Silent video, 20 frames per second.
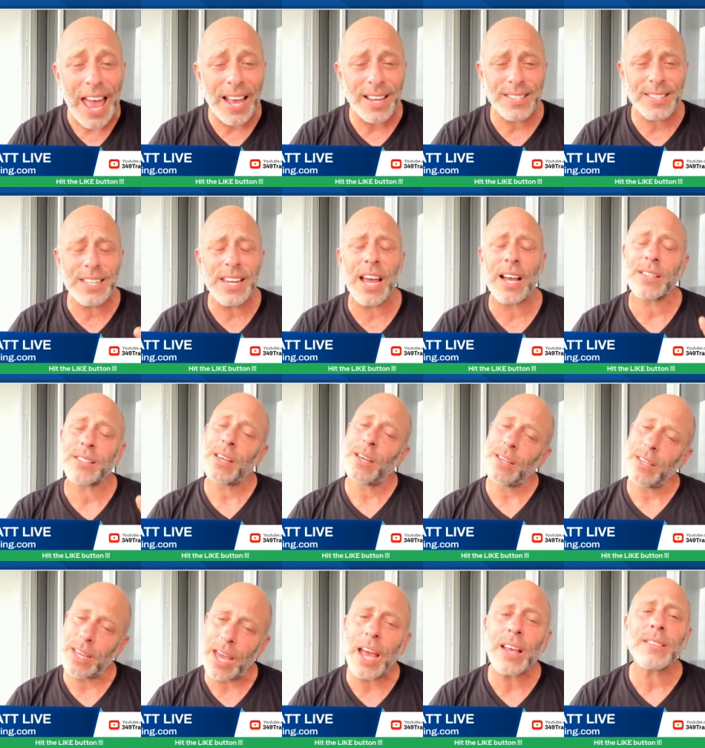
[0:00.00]
STX.
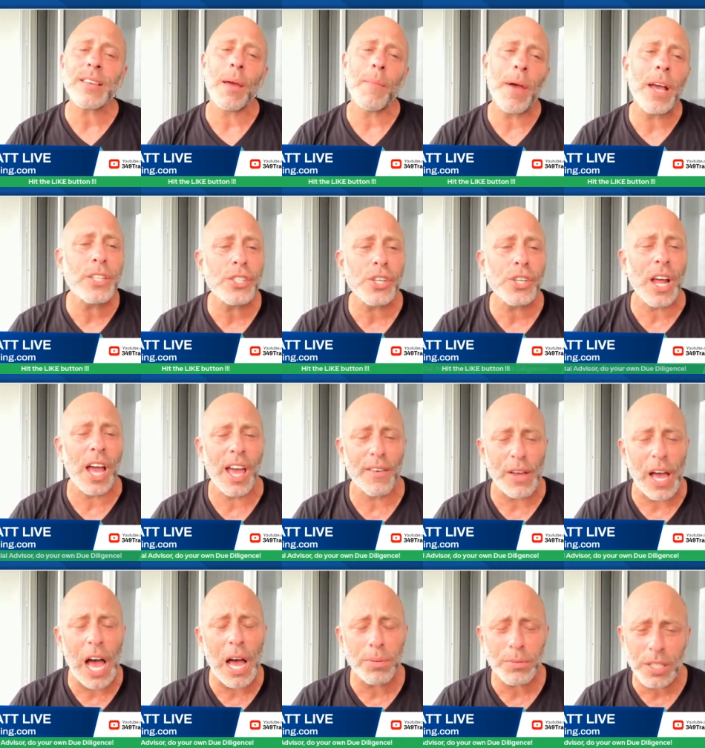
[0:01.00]
Yes, I mentioned I
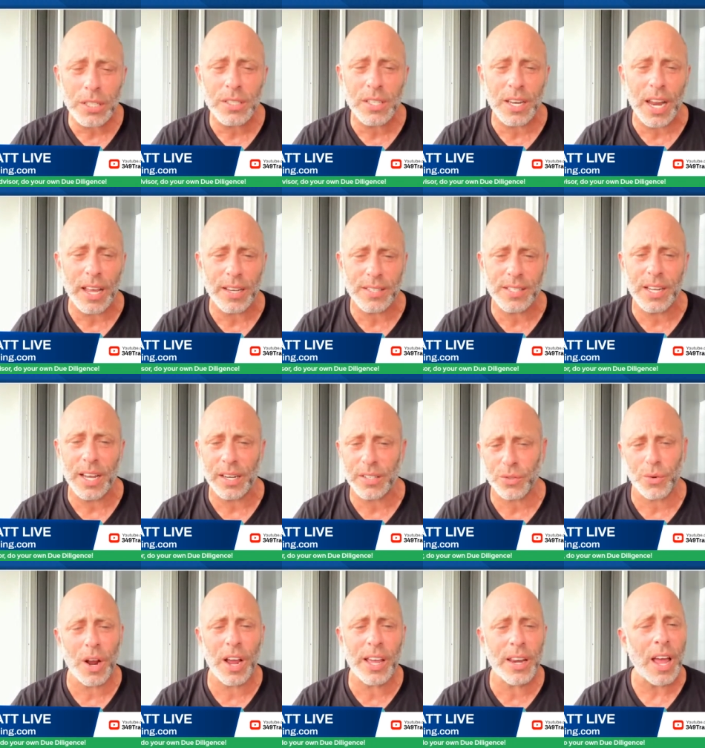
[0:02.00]
have options in
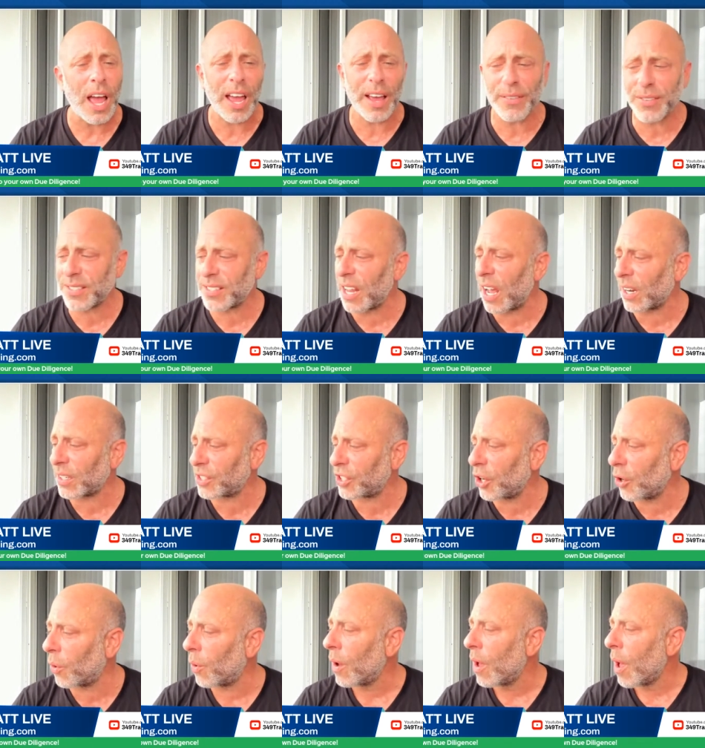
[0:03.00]
STX, right? I have stock
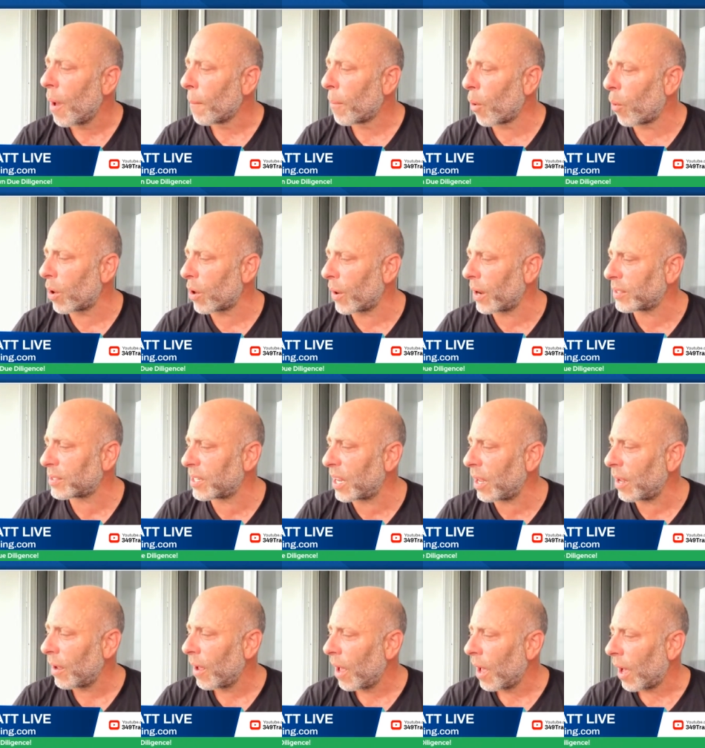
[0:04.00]
too. But what do I
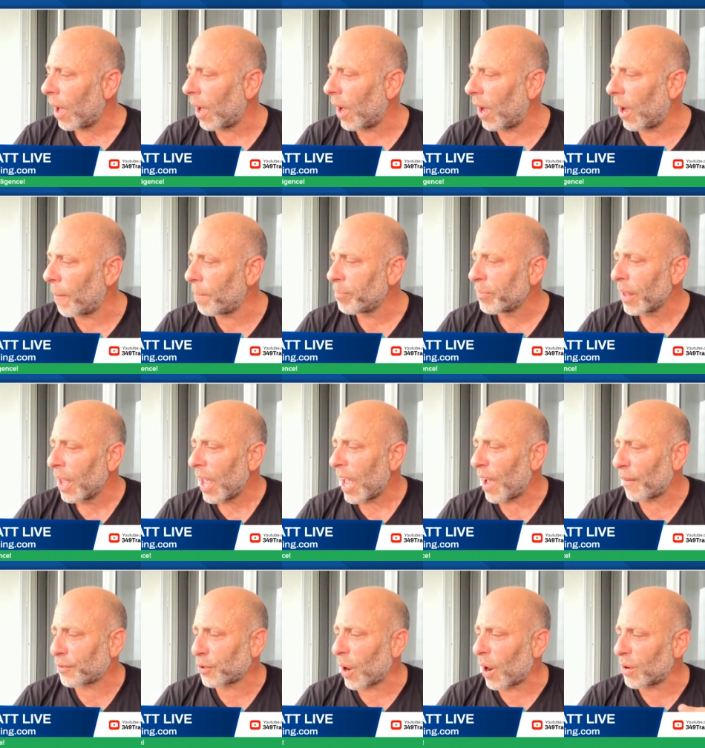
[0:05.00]
see?
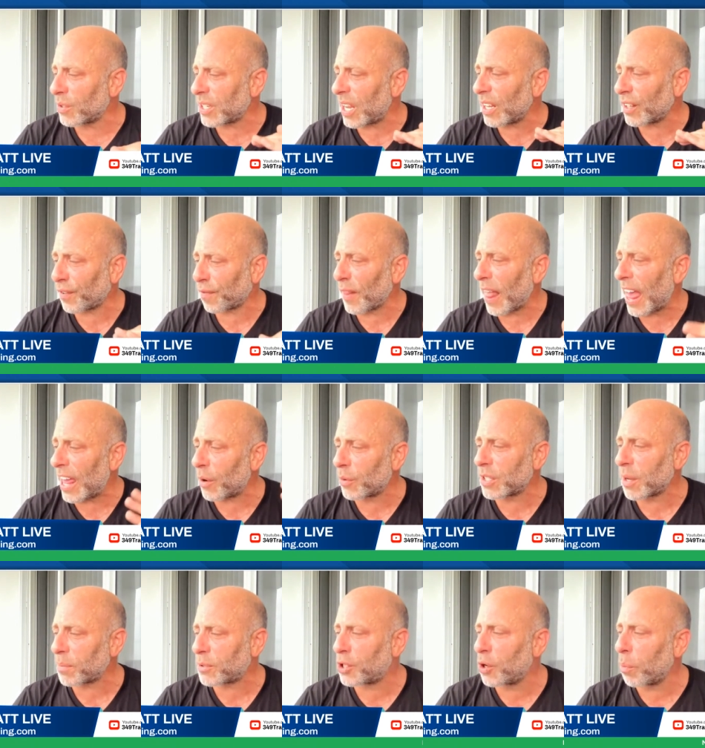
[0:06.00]
After hours, it's flat. It
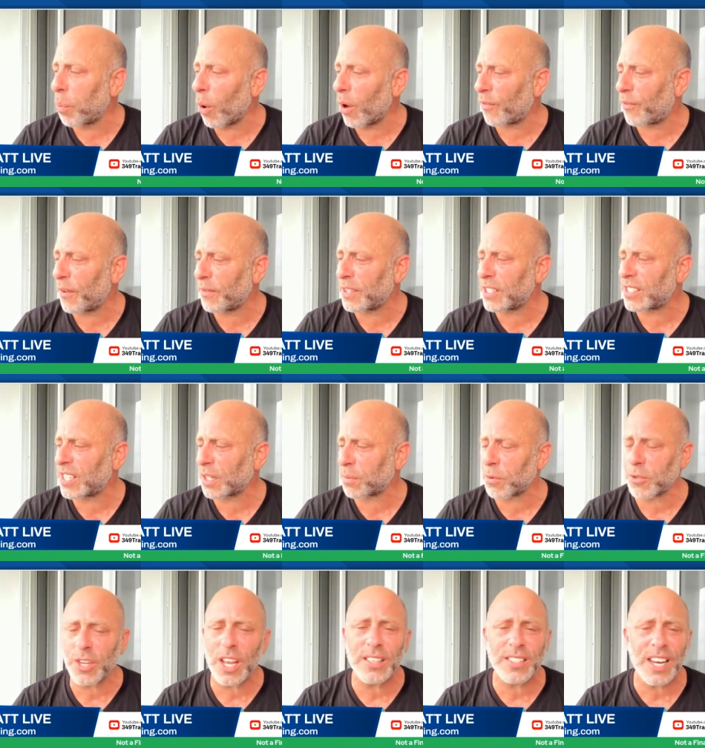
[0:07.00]
was up
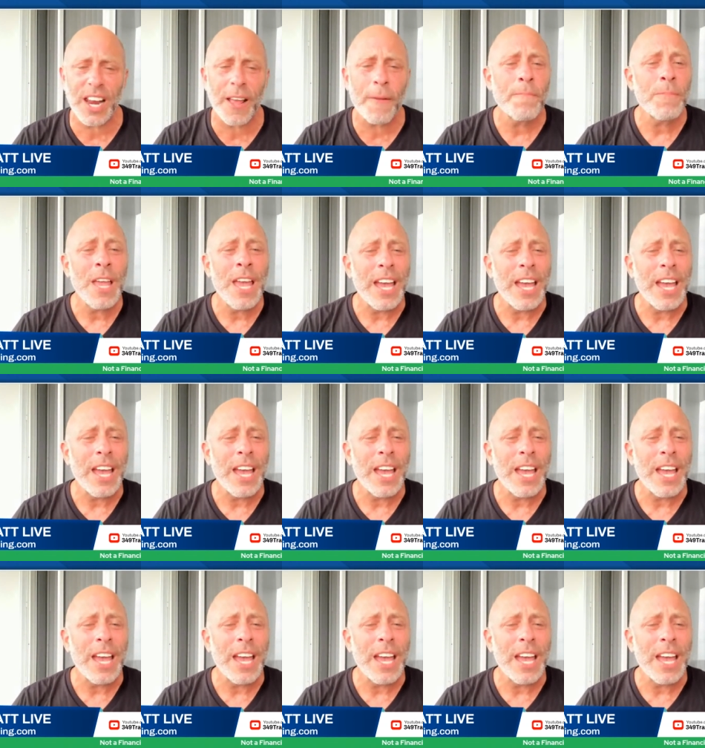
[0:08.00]
2.56% today.